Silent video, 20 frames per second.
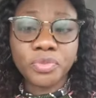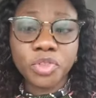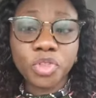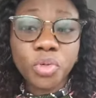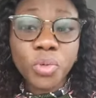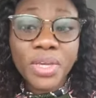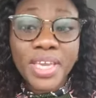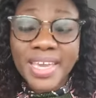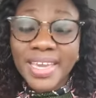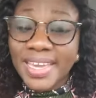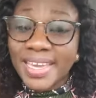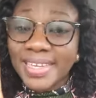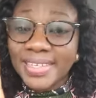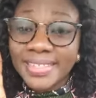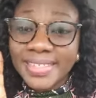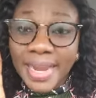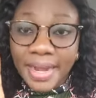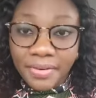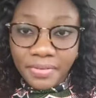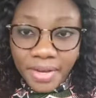UK
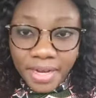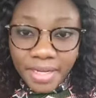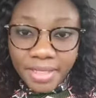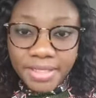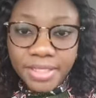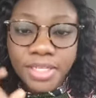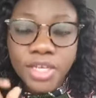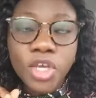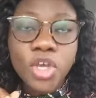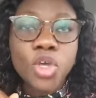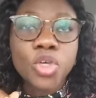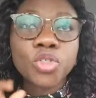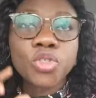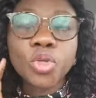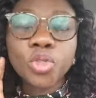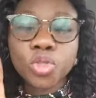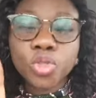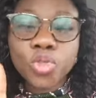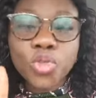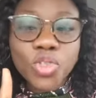Aid Direct.
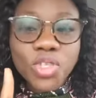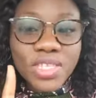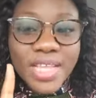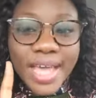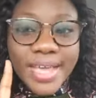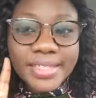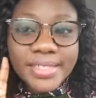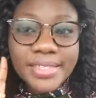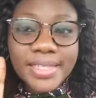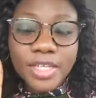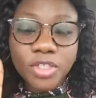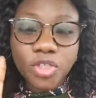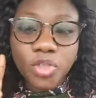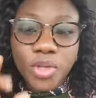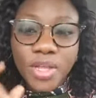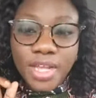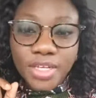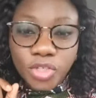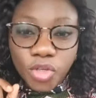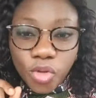So two sites that
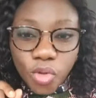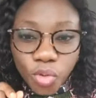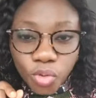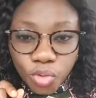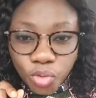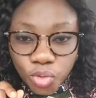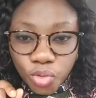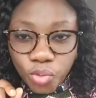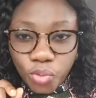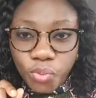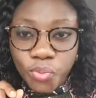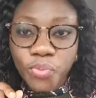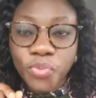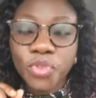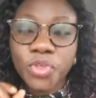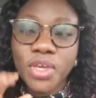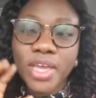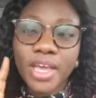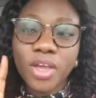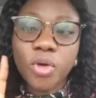you can go to.
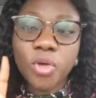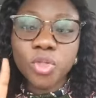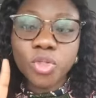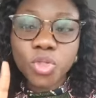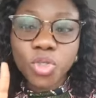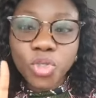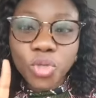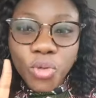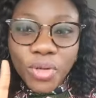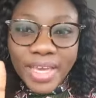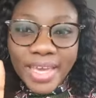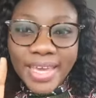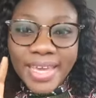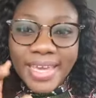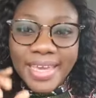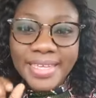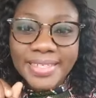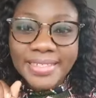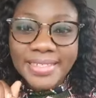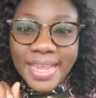You can go to UK
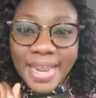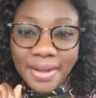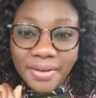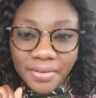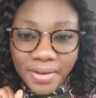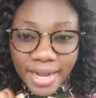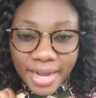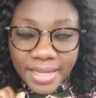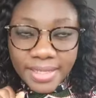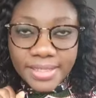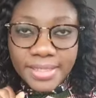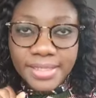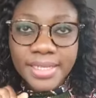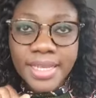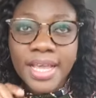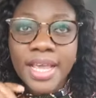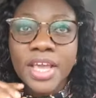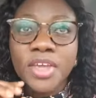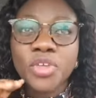Aid Direct.